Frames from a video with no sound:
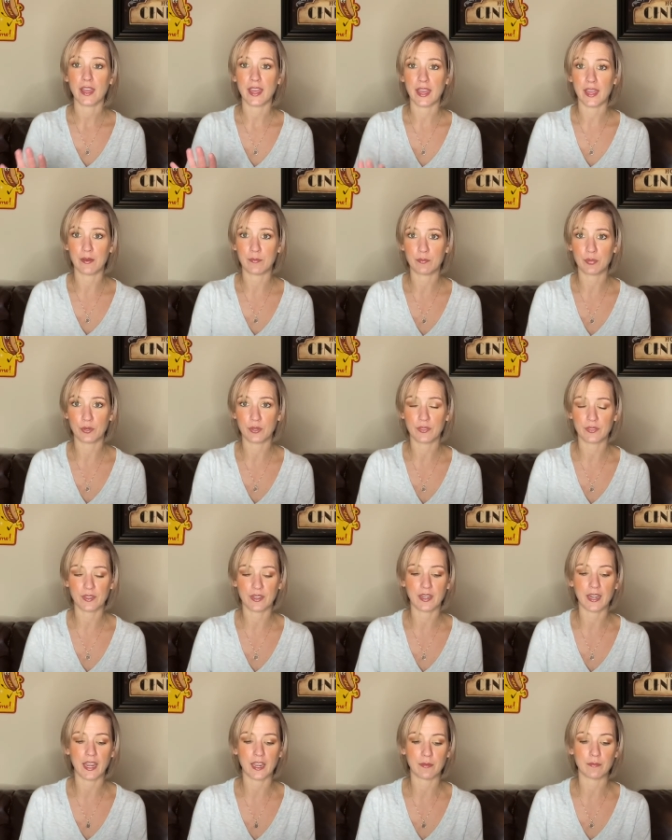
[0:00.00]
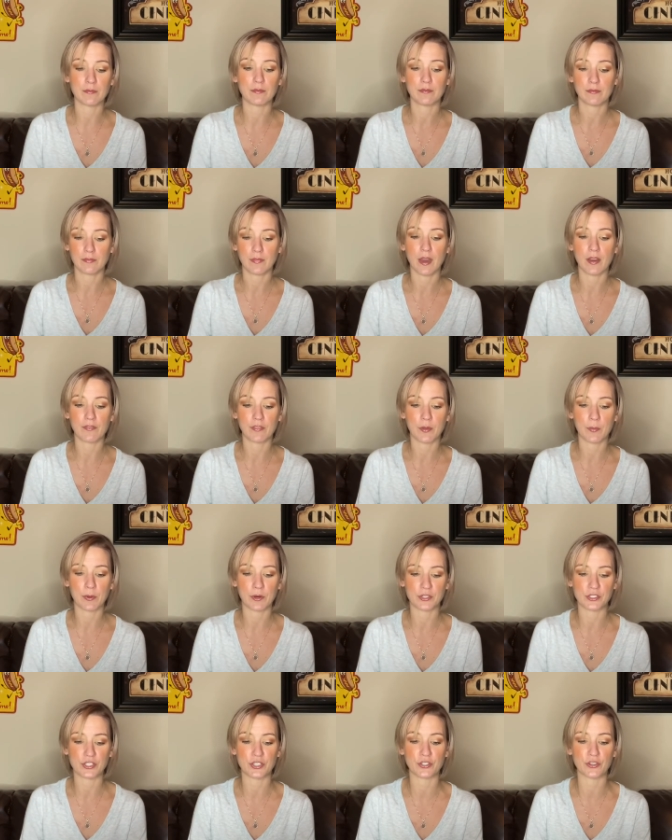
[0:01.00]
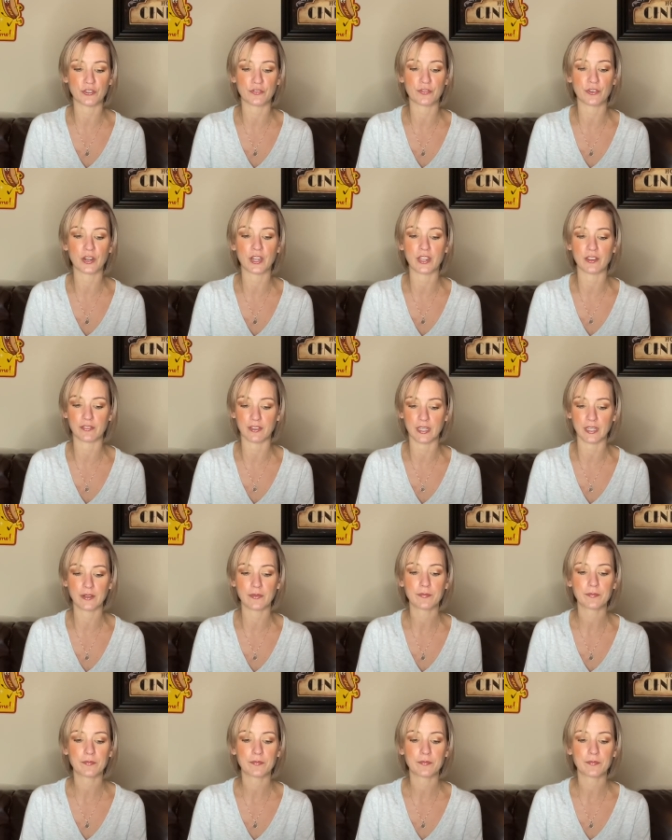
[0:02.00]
and put the name of the person you're forgiving